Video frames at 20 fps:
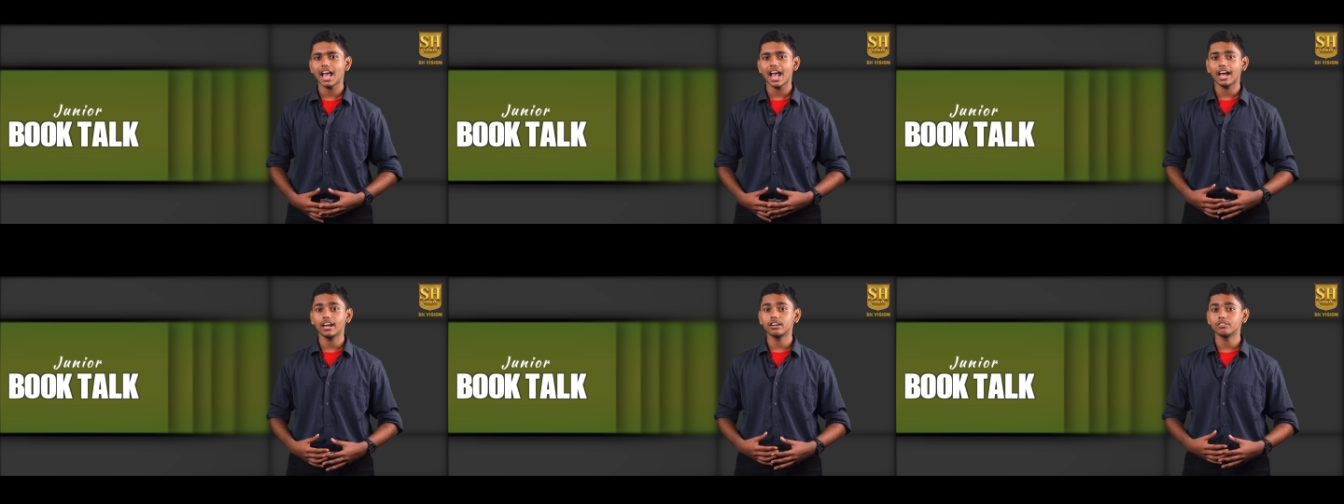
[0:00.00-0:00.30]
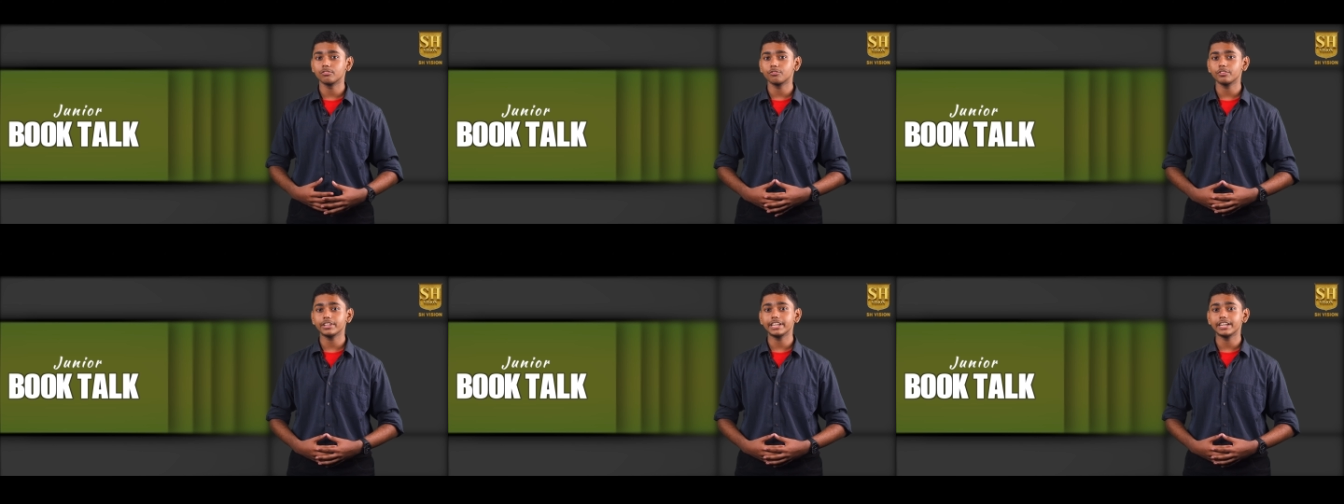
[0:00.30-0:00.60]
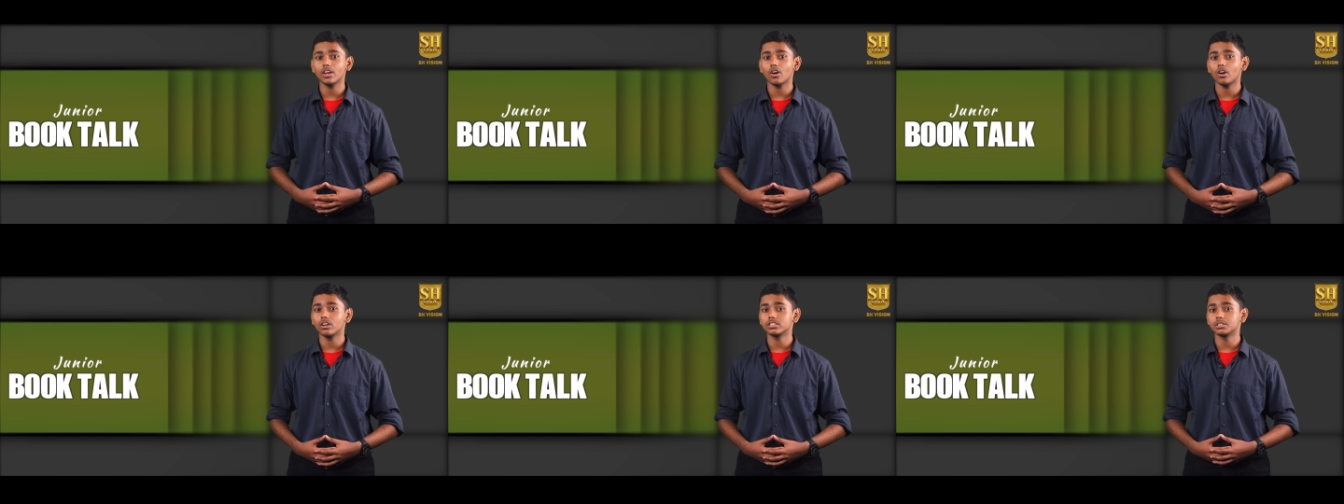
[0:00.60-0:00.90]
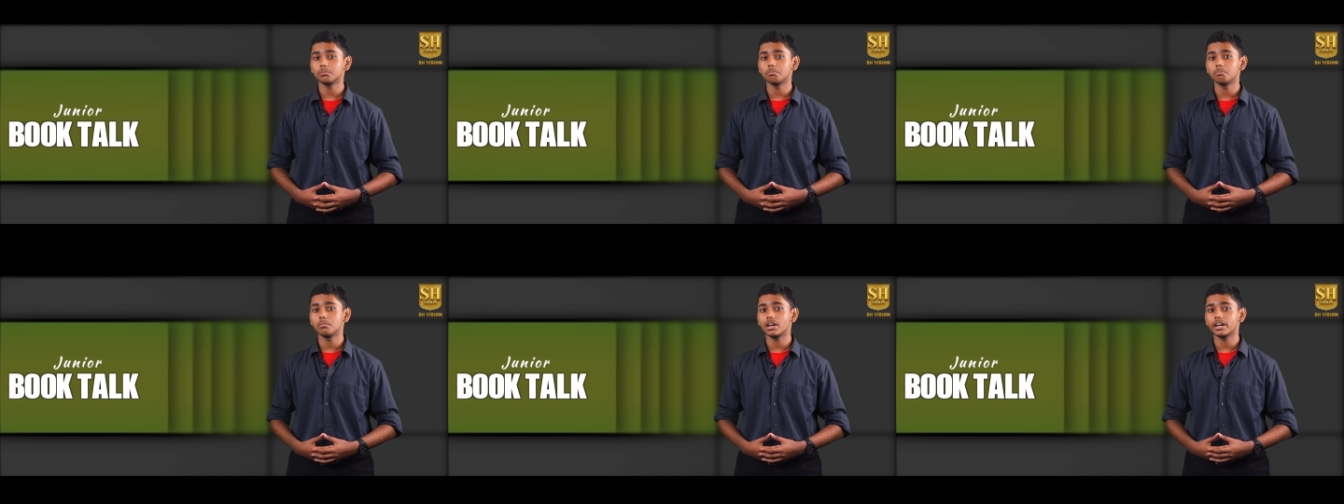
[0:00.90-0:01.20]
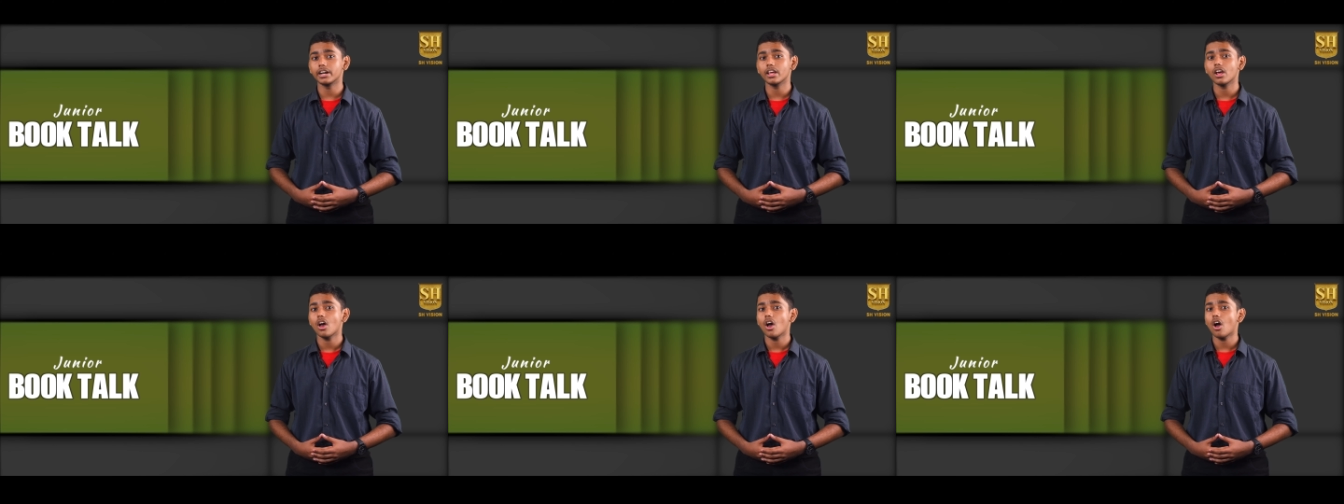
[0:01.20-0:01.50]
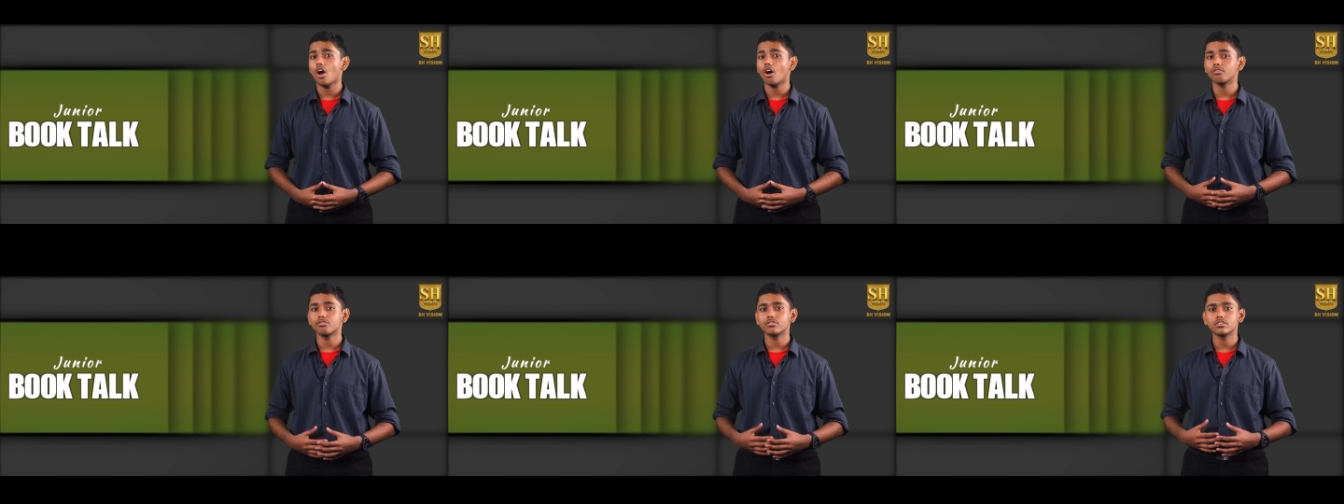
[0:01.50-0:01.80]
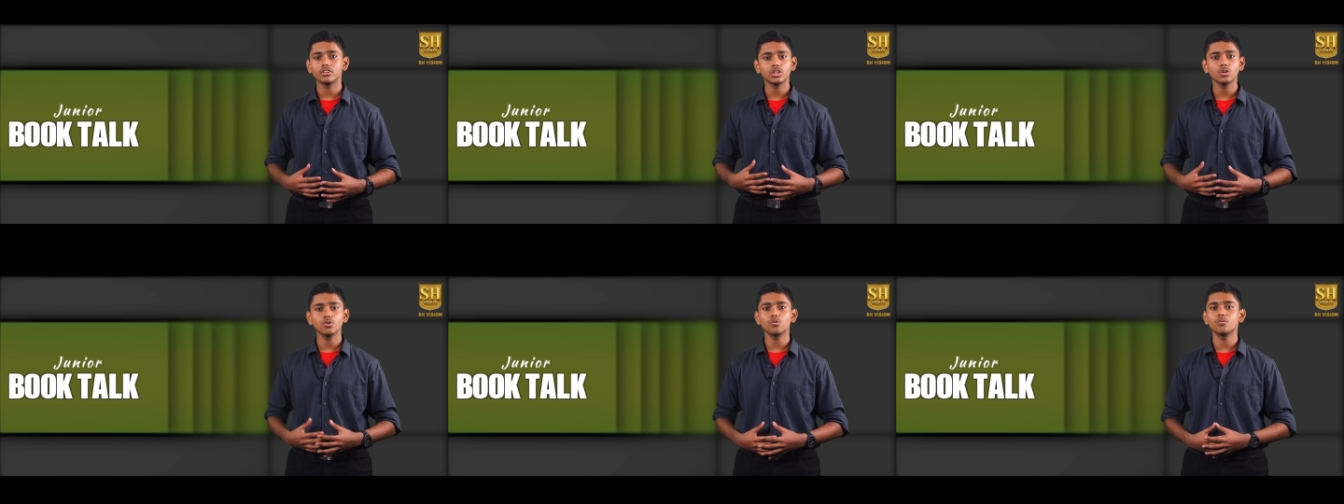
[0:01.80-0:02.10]
and feed on the blood of
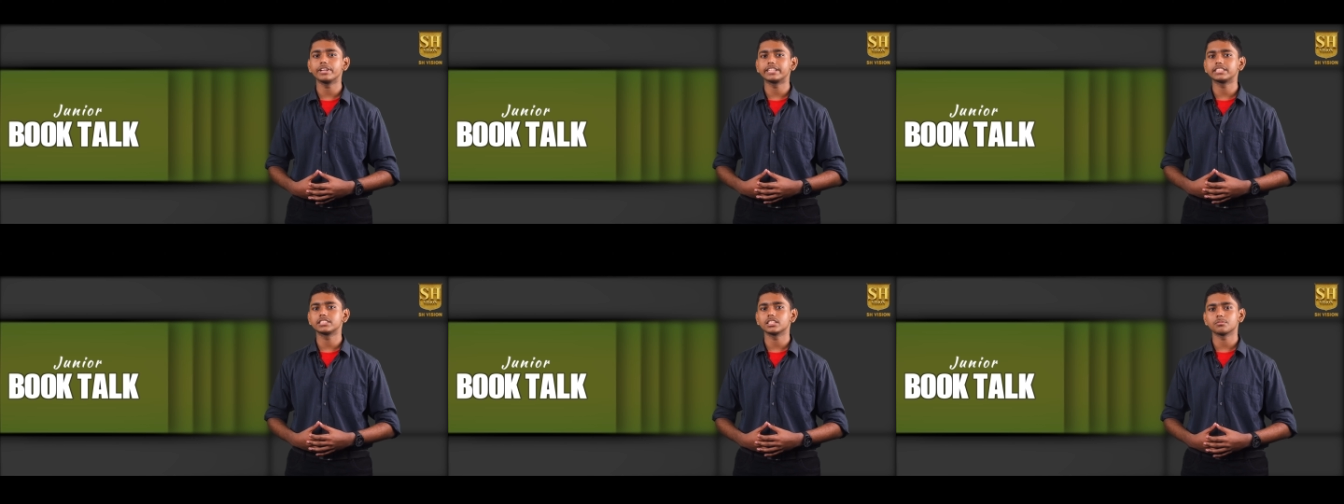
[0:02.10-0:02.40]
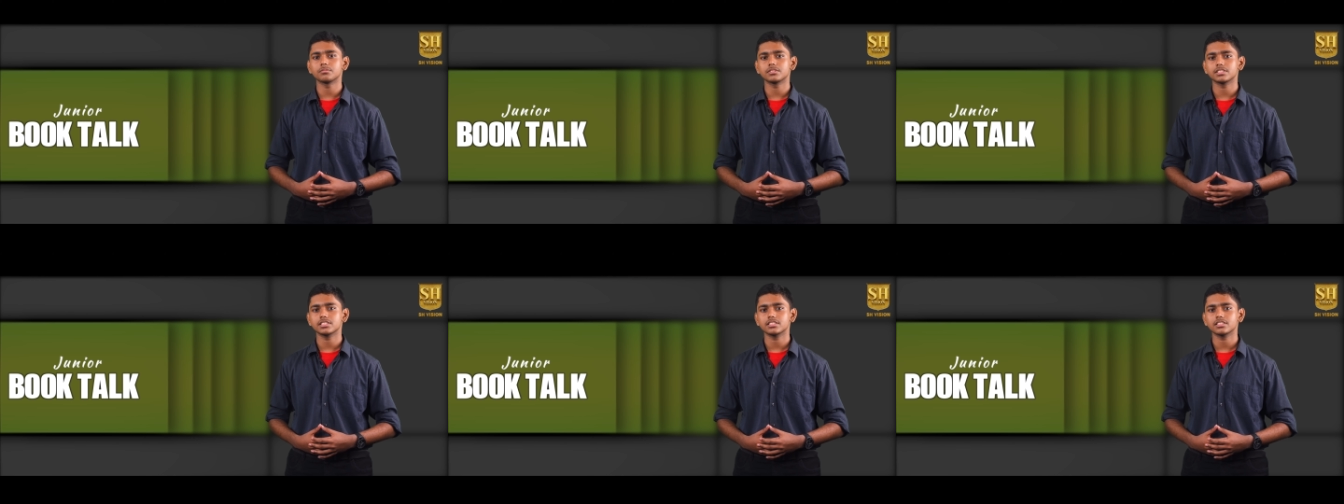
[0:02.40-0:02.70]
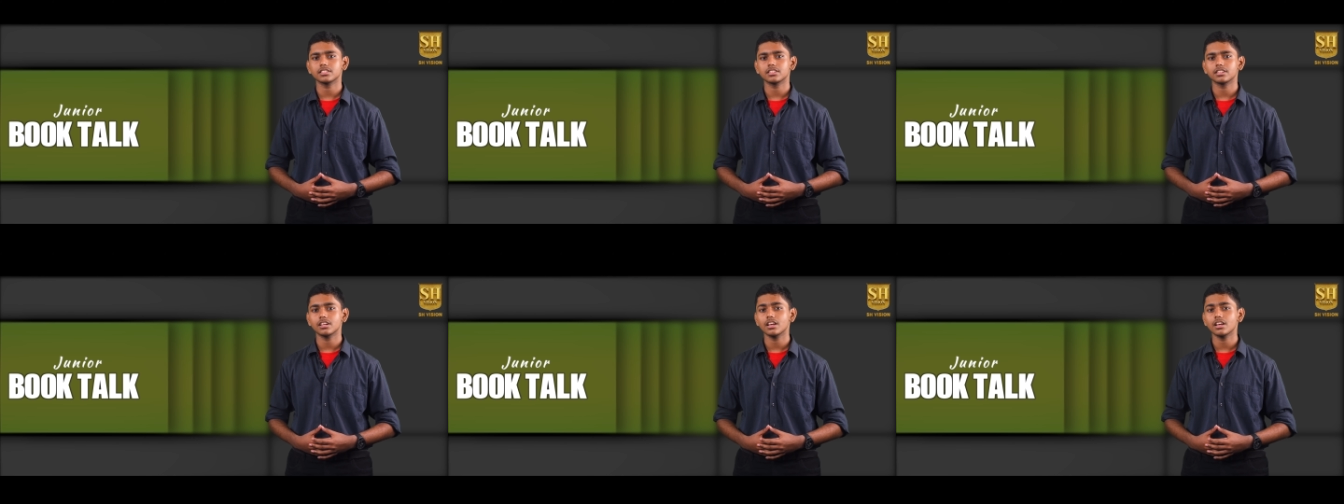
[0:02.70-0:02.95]
new victims.